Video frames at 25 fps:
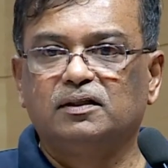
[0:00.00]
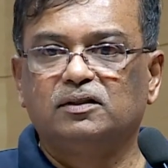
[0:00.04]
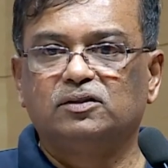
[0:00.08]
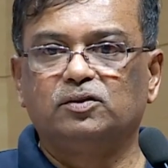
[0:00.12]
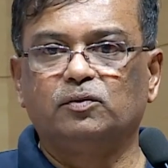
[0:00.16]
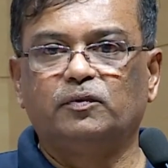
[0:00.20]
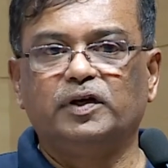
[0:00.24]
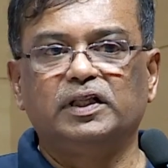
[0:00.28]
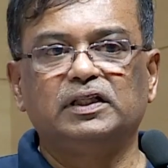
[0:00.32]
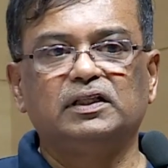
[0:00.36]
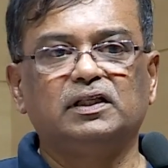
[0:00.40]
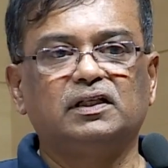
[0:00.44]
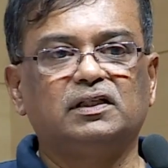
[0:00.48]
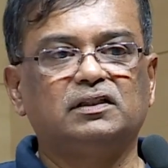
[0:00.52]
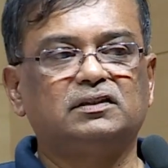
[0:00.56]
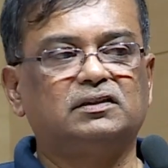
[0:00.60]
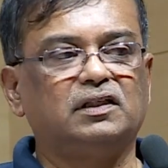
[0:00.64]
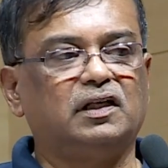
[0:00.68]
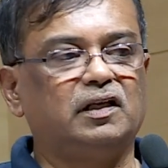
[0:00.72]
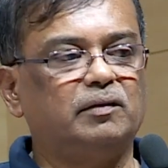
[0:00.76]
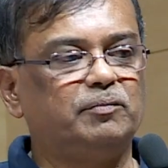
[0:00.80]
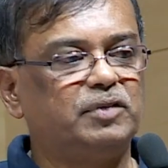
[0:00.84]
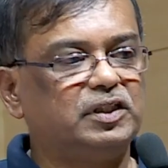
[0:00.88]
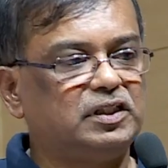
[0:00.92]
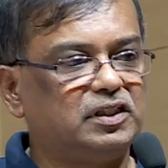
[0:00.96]
So when there is
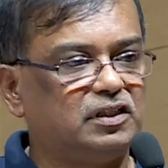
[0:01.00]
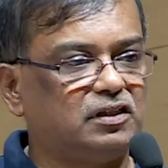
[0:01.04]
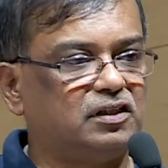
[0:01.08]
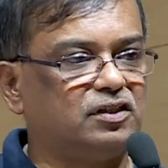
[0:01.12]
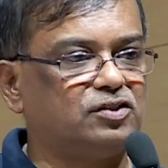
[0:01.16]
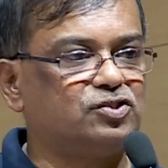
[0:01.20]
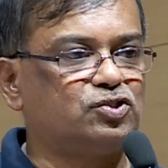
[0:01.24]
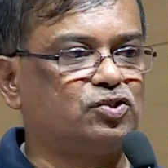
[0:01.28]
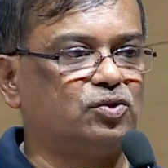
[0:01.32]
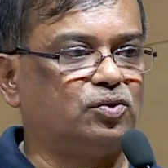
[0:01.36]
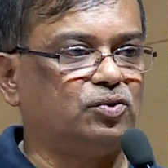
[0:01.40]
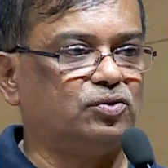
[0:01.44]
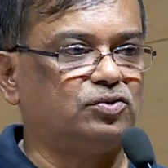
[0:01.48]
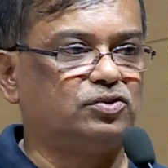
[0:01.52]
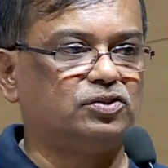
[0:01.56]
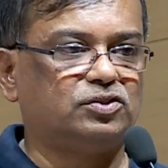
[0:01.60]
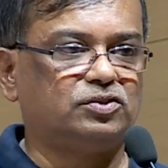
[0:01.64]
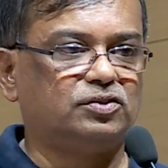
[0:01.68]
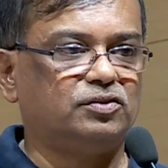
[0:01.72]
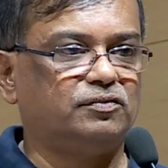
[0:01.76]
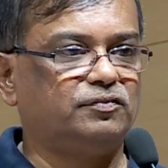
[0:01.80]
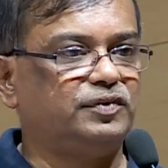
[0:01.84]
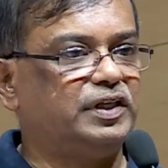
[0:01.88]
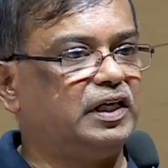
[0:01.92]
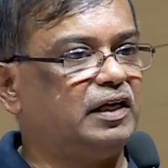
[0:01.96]
a limited
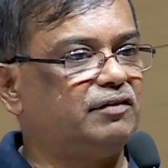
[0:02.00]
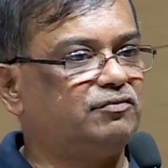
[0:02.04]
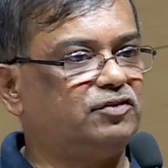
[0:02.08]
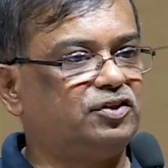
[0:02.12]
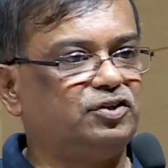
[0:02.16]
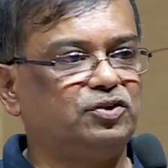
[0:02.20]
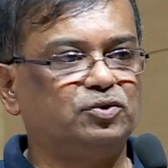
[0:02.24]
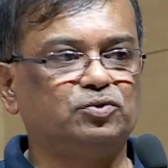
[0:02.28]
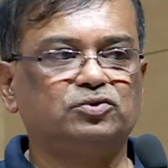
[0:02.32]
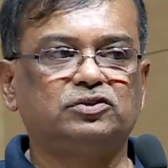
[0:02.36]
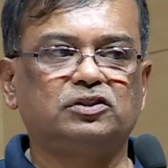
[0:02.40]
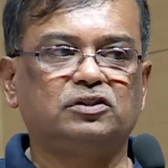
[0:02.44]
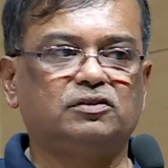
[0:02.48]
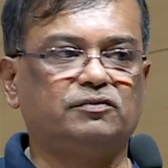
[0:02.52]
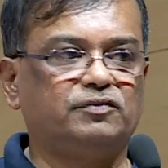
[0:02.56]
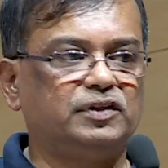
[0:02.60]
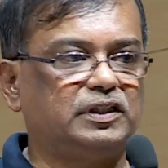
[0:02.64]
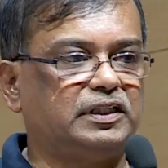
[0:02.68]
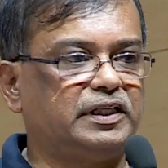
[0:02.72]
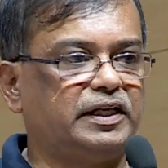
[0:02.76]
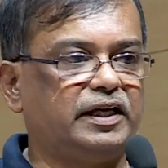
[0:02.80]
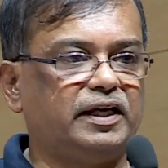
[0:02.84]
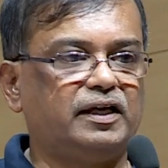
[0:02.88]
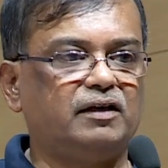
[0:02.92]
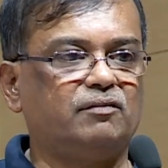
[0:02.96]
resource, we have to use it
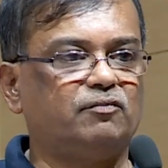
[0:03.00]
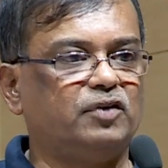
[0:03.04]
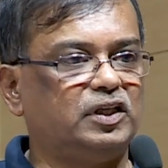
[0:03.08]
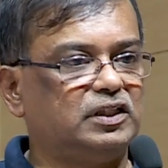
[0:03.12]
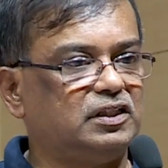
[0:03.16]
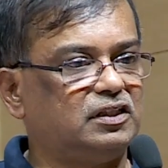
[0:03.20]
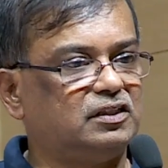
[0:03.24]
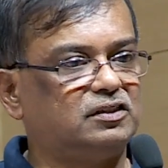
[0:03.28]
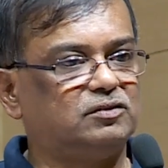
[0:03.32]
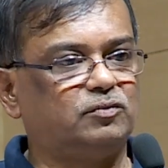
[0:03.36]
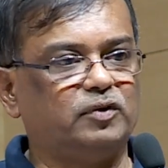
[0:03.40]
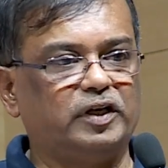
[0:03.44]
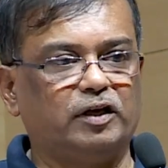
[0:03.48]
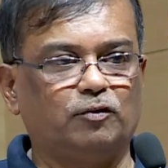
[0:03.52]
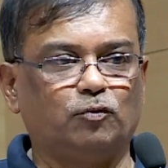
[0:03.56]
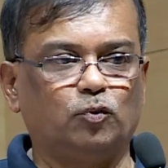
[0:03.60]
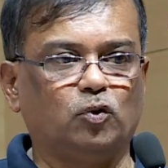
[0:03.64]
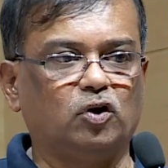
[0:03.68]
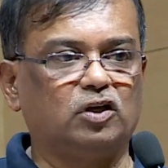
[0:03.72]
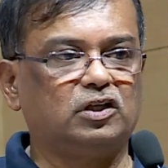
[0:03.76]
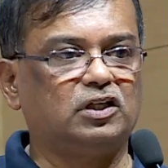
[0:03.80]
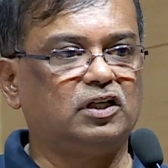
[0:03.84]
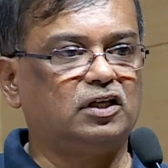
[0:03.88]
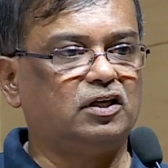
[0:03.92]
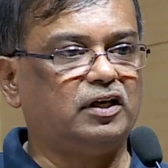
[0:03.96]
with care, whether
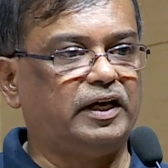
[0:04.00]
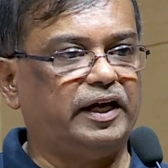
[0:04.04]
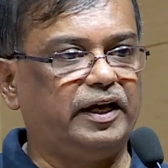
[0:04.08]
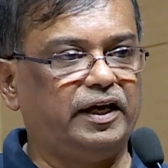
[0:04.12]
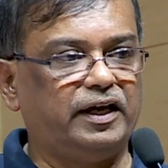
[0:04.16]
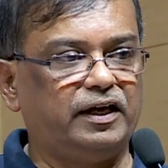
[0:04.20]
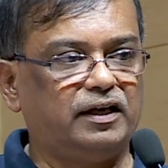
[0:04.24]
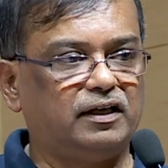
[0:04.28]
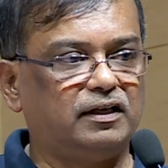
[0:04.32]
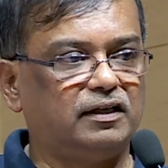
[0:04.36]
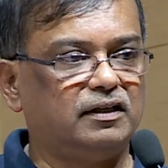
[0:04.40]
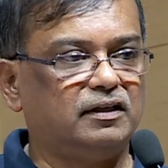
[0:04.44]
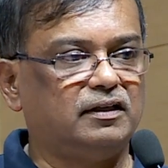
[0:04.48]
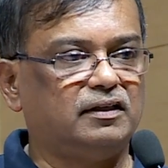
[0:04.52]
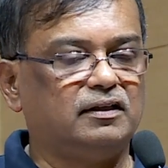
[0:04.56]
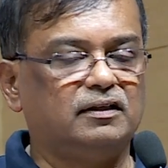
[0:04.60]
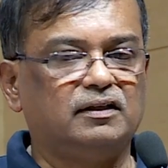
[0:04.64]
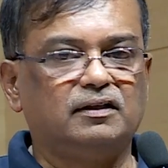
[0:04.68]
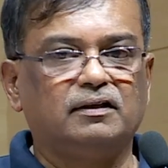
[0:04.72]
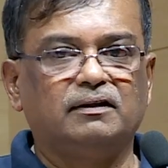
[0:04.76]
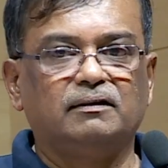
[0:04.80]
water, air.